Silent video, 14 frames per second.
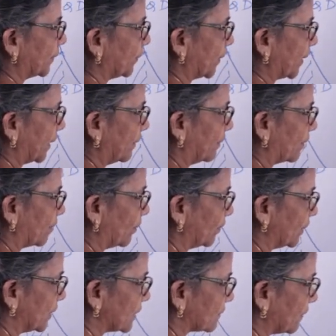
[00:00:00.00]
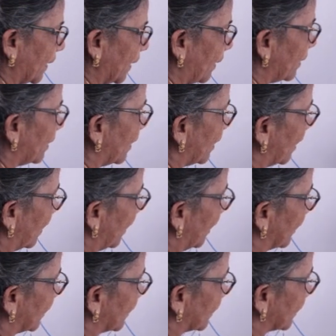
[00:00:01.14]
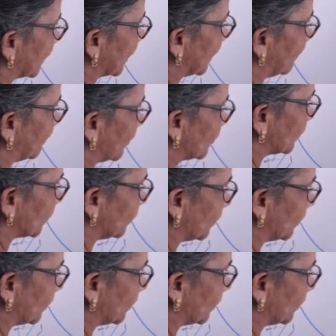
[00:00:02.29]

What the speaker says: you can draw this way, and here what you